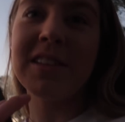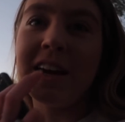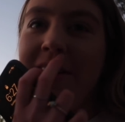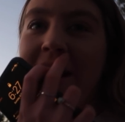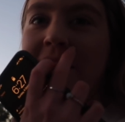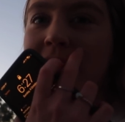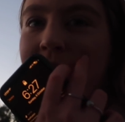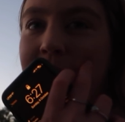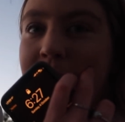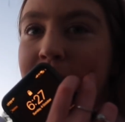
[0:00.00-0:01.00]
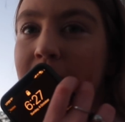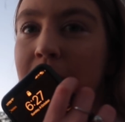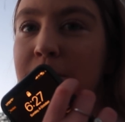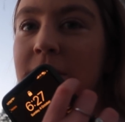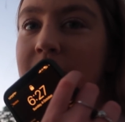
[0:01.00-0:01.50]
dyeing my hair though.
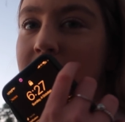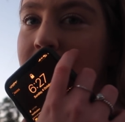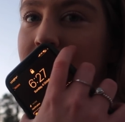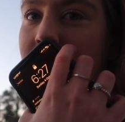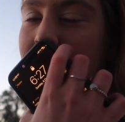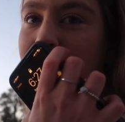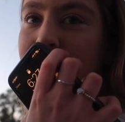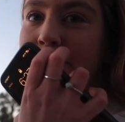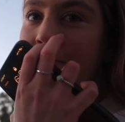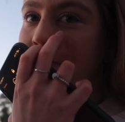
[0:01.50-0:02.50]
I'm gonna go